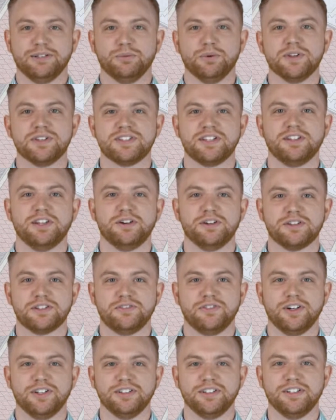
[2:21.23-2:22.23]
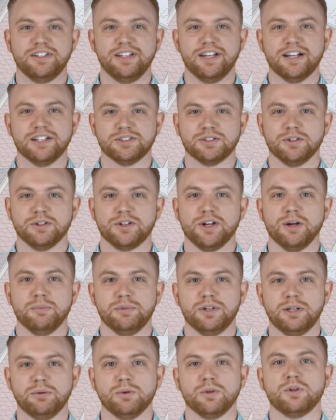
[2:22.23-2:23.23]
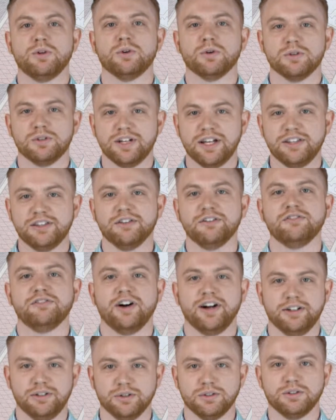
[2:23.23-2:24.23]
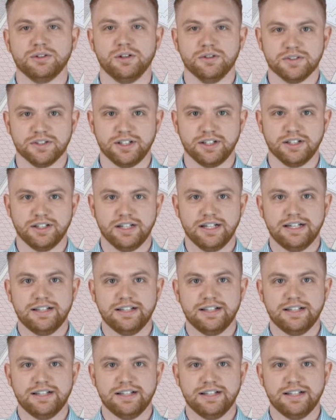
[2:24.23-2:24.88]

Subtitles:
Once the loan is funded, the escrow company will coordinate the final closing.